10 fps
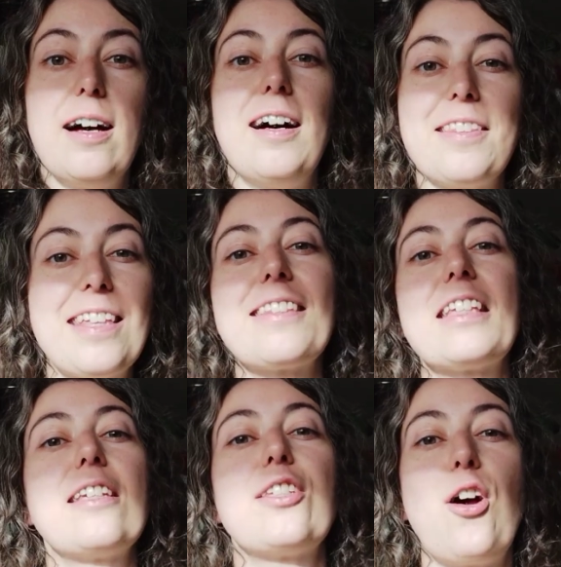I think
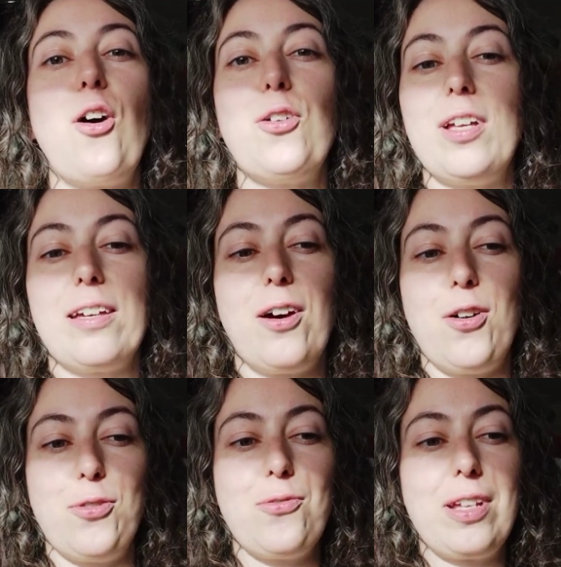this is all I
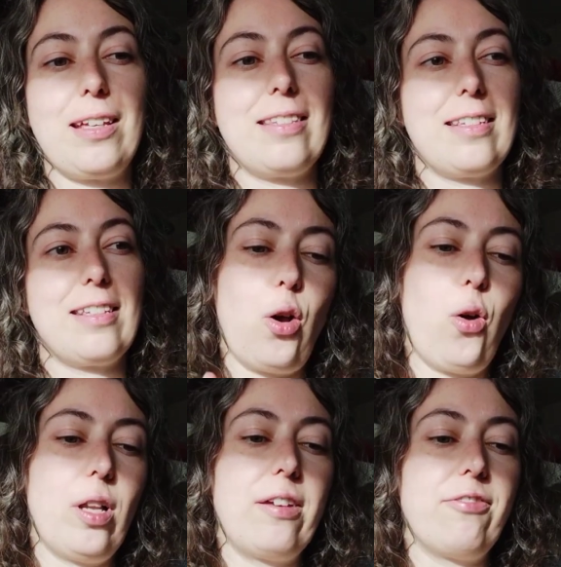own. This is
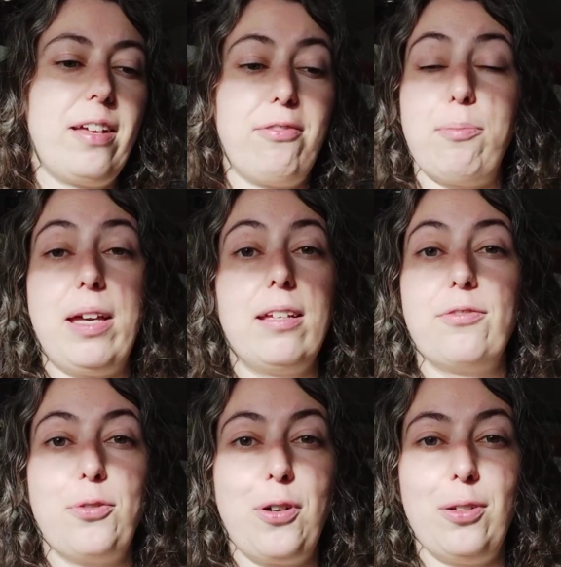all I've ever made
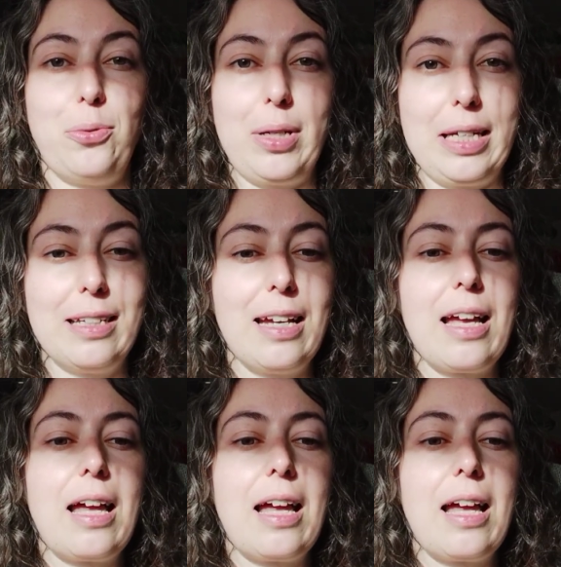for Halloween.